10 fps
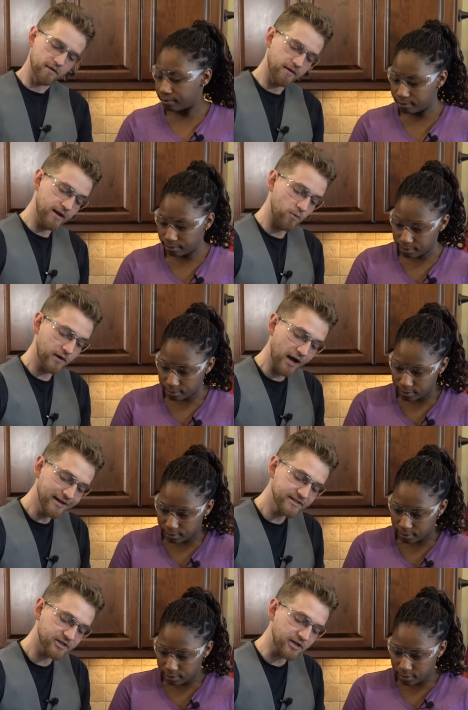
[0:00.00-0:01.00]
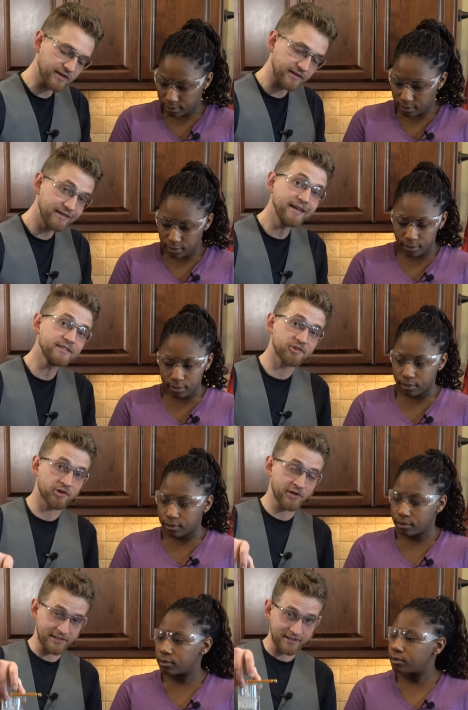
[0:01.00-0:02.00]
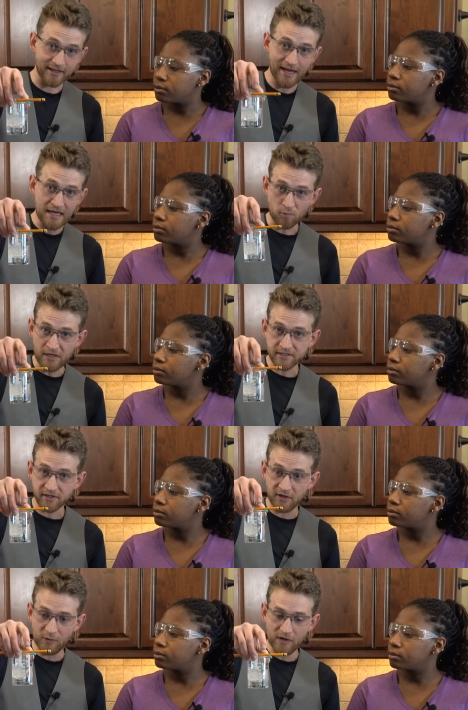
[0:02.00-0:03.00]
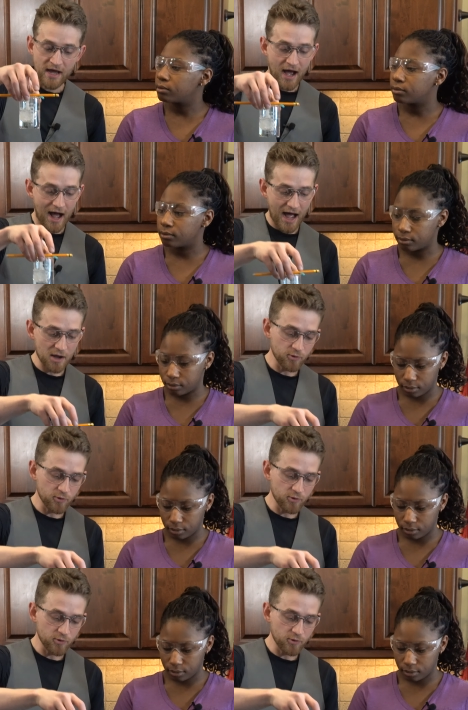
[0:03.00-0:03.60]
Speaker 1: Now, when I started this crystal eight weeks ago, I